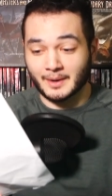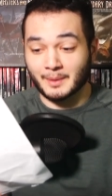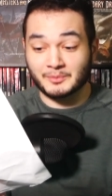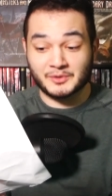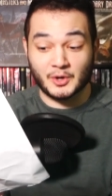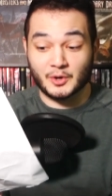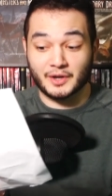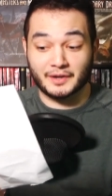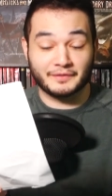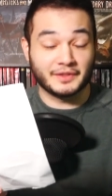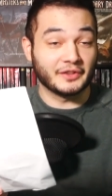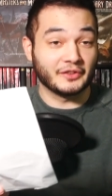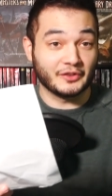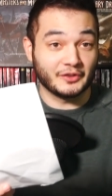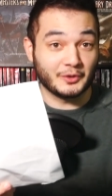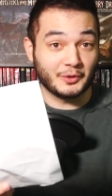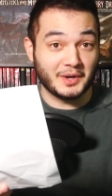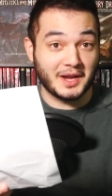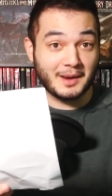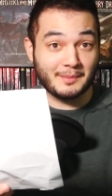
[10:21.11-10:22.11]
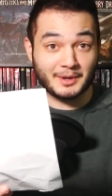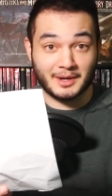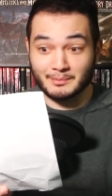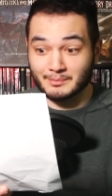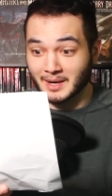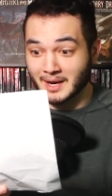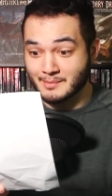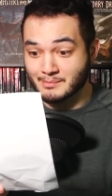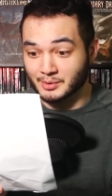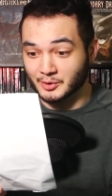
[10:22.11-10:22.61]
I'm sorry if this is your name and
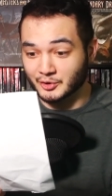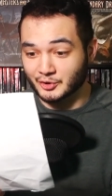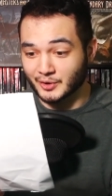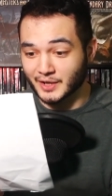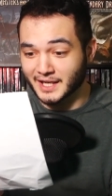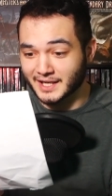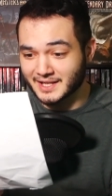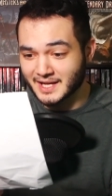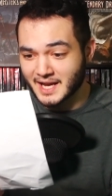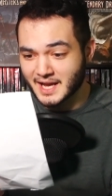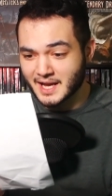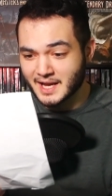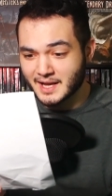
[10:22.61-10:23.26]
I'm, I'm butchering it.